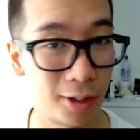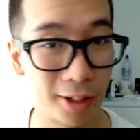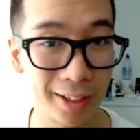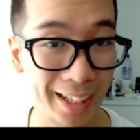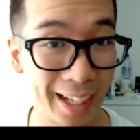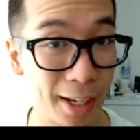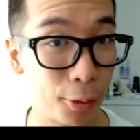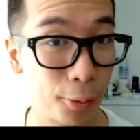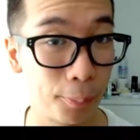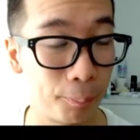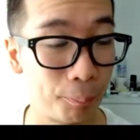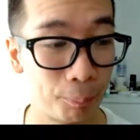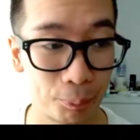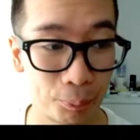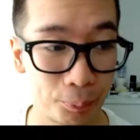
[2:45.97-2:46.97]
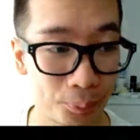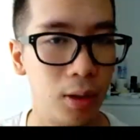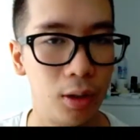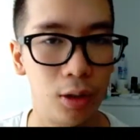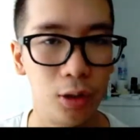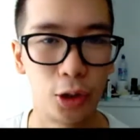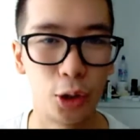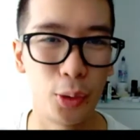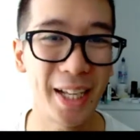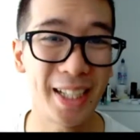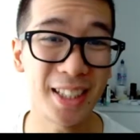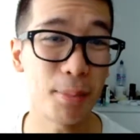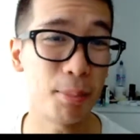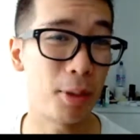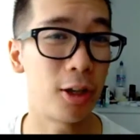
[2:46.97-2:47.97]
finding out. So
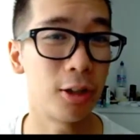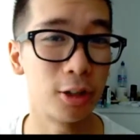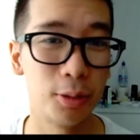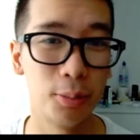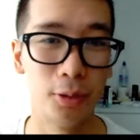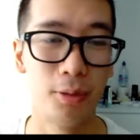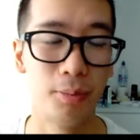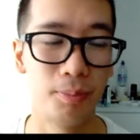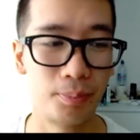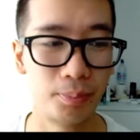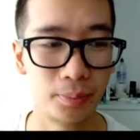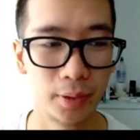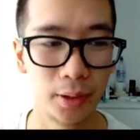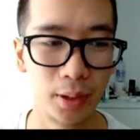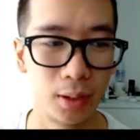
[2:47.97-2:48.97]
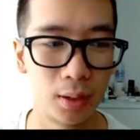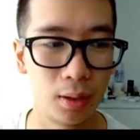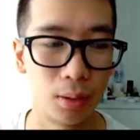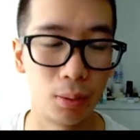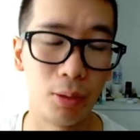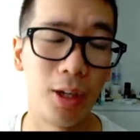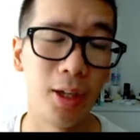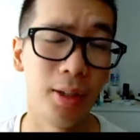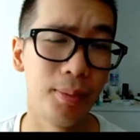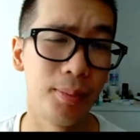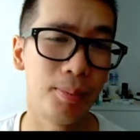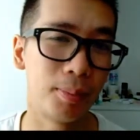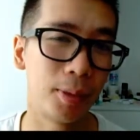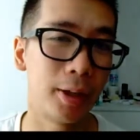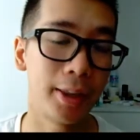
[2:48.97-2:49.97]
is it possible? Well,
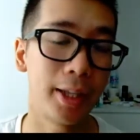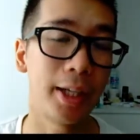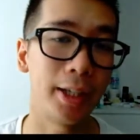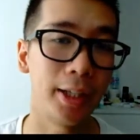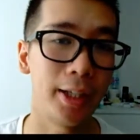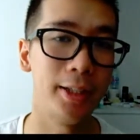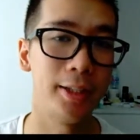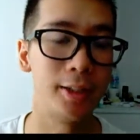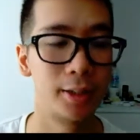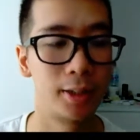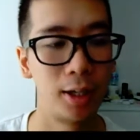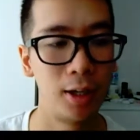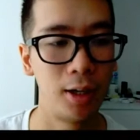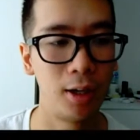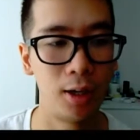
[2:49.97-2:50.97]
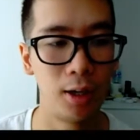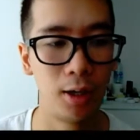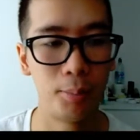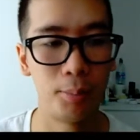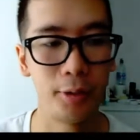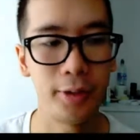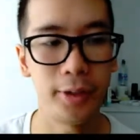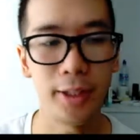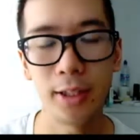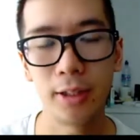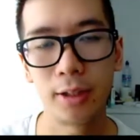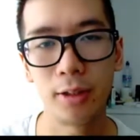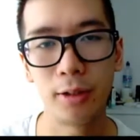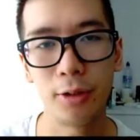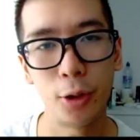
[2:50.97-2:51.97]
I think it is, but you need
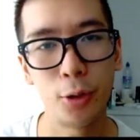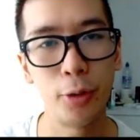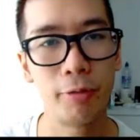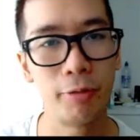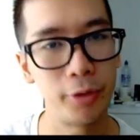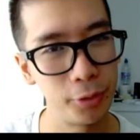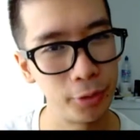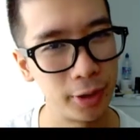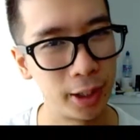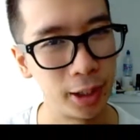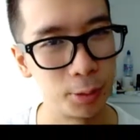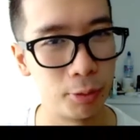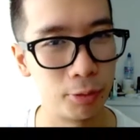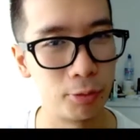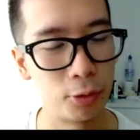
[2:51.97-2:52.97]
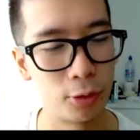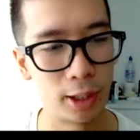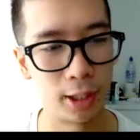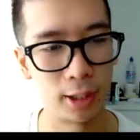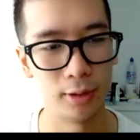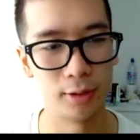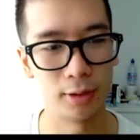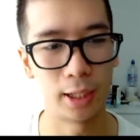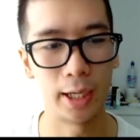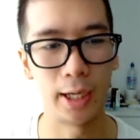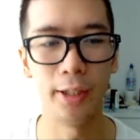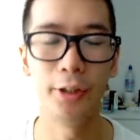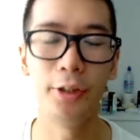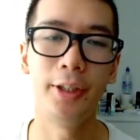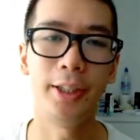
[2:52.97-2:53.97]
to know a few things beforehand,
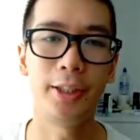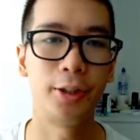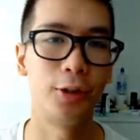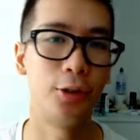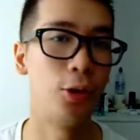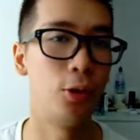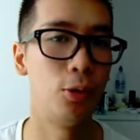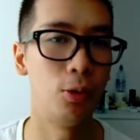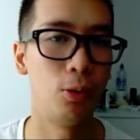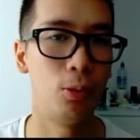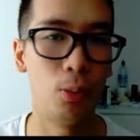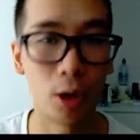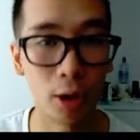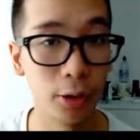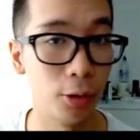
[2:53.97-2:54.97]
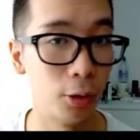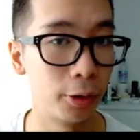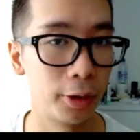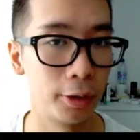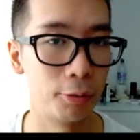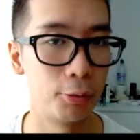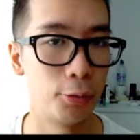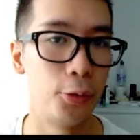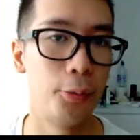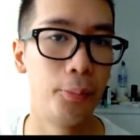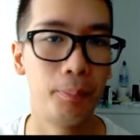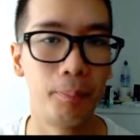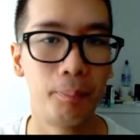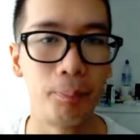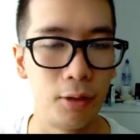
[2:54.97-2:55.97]
and you need to know what you're looking for.
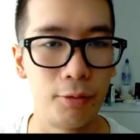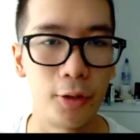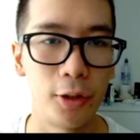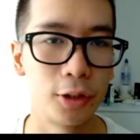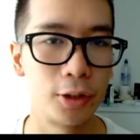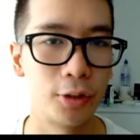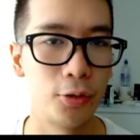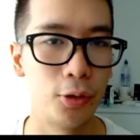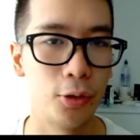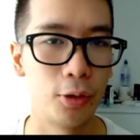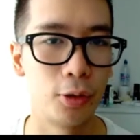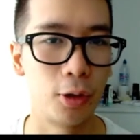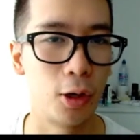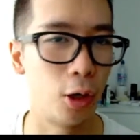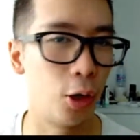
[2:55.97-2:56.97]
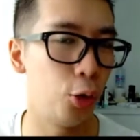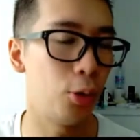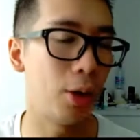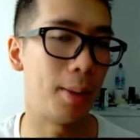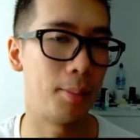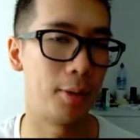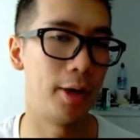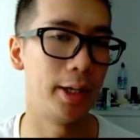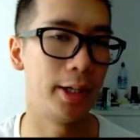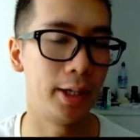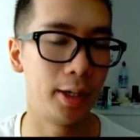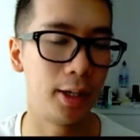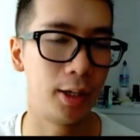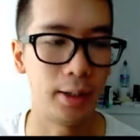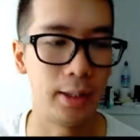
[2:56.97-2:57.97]
First of all, who am I?
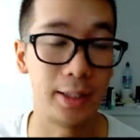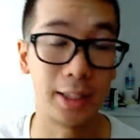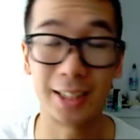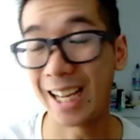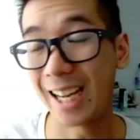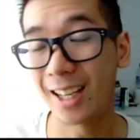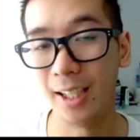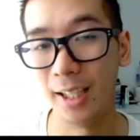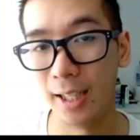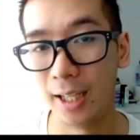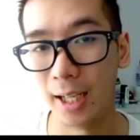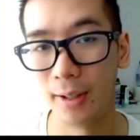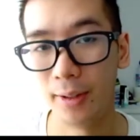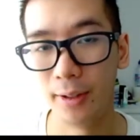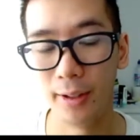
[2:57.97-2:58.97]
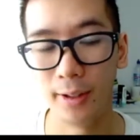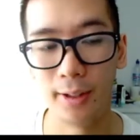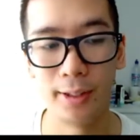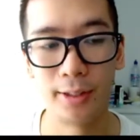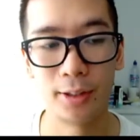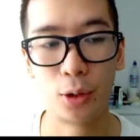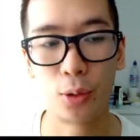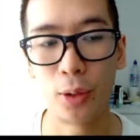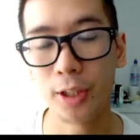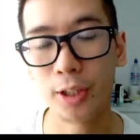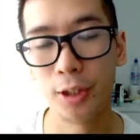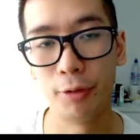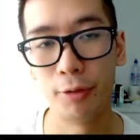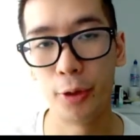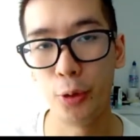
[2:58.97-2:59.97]
It's exactly that. It's a
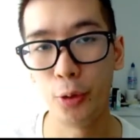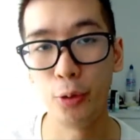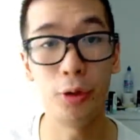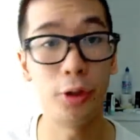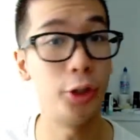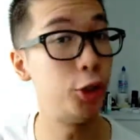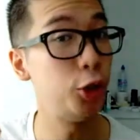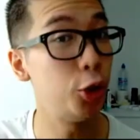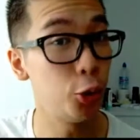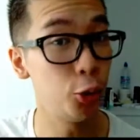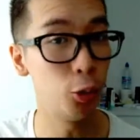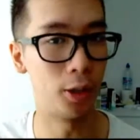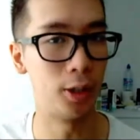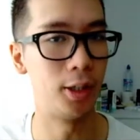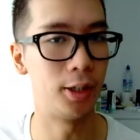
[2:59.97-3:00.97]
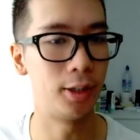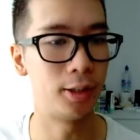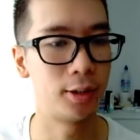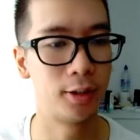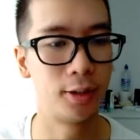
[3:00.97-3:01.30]
question of who you are,